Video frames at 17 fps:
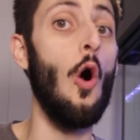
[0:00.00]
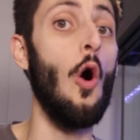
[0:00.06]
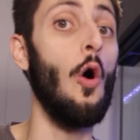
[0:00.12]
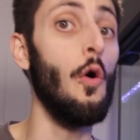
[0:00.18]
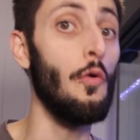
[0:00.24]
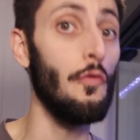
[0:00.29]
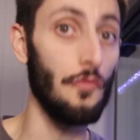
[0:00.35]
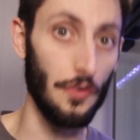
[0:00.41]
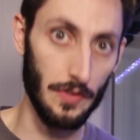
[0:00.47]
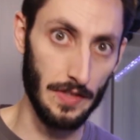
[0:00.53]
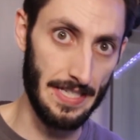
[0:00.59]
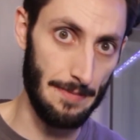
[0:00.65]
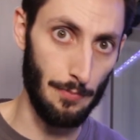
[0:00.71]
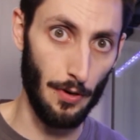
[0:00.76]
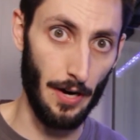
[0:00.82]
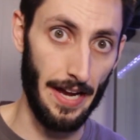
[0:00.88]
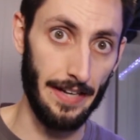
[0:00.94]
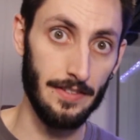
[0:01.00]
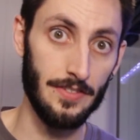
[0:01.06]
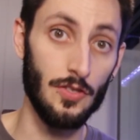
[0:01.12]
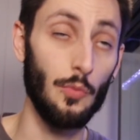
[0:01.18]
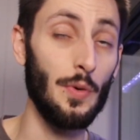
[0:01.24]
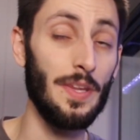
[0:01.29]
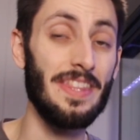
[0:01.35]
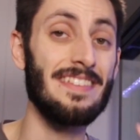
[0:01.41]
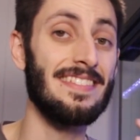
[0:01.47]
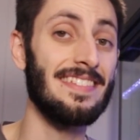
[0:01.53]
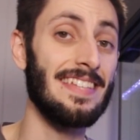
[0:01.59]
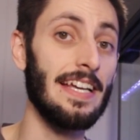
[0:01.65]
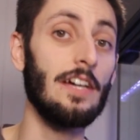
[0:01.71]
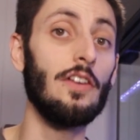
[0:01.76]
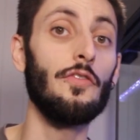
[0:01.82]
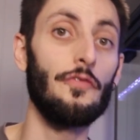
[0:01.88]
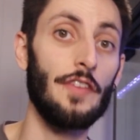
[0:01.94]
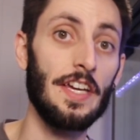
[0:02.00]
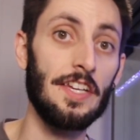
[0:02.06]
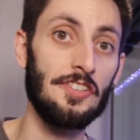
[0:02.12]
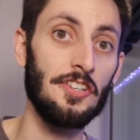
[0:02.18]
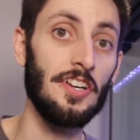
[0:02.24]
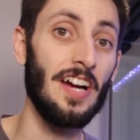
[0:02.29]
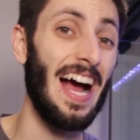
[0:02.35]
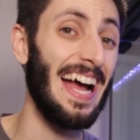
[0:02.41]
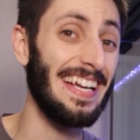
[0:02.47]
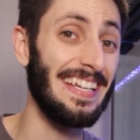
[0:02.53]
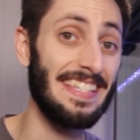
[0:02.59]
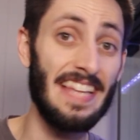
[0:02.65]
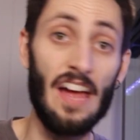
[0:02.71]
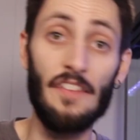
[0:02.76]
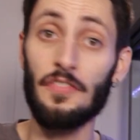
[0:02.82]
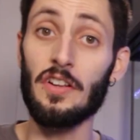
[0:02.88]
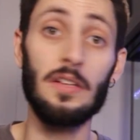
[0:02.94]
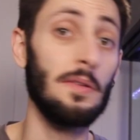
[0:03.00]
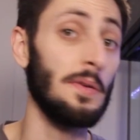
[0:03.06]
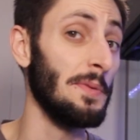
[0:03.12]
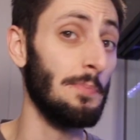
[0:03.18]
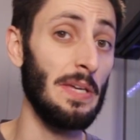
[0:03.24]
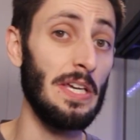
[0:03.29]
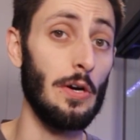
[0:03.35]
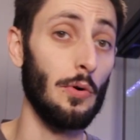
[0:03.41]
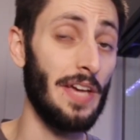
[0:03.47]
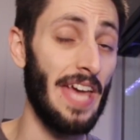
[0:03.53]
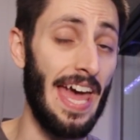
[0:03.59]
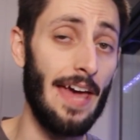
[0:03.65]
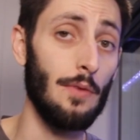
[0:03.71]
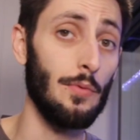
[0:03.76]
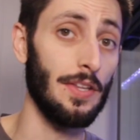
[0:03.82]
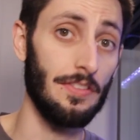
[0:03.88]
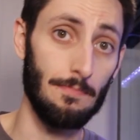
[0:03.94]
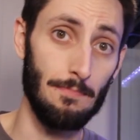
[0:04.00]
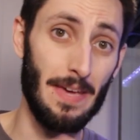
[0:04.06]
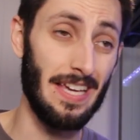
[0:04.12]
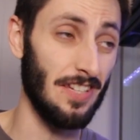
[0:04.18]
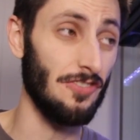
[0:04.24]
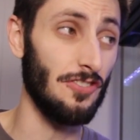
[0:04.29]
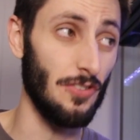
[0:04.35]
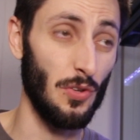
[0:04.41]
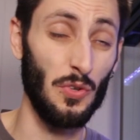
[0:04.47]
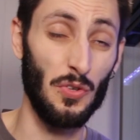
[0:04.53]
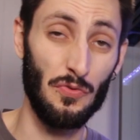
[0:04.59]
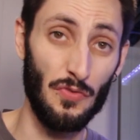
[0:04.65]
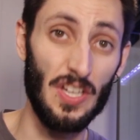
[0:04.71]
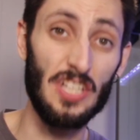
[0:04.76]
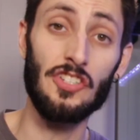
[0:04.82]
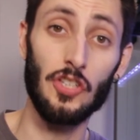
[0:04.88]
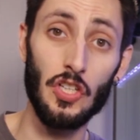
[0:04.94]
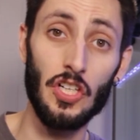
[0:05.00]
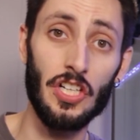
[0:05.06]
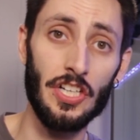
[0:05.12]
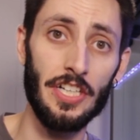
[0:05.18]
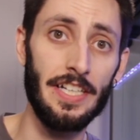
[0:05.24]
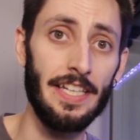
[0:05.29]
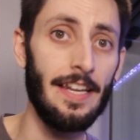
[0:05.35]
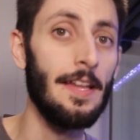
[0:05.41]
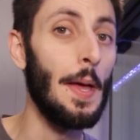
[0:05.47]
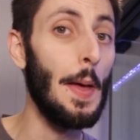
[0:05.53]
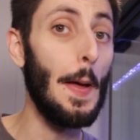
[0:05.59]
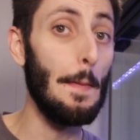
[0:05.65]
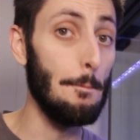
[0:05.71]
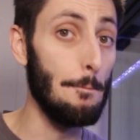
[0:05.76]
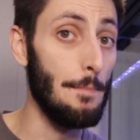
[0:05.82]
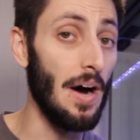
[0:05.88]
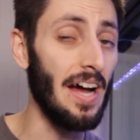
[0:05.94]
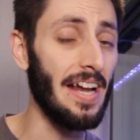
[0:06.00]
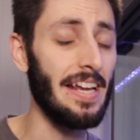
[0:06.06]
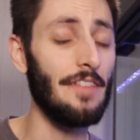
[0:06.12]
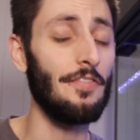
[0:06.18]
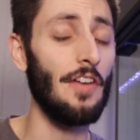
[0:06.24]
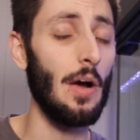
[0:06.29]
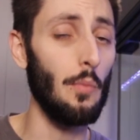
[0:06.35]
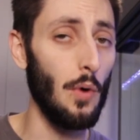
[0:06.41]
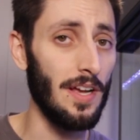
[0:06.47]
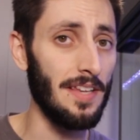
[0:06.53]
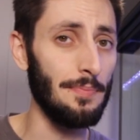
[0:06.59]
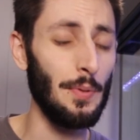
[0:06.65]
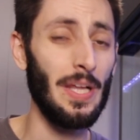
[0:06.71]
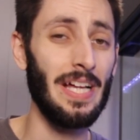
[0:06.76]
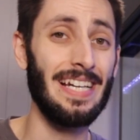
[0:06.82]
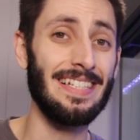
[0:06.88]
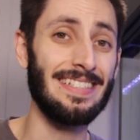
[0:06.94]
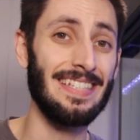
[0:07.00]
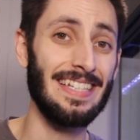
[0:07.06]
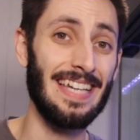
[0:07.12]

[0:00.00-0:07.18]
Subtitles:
overly bright. So with a single fixture, I'd definitely be okay with making sure those fish look good. But if I was planning to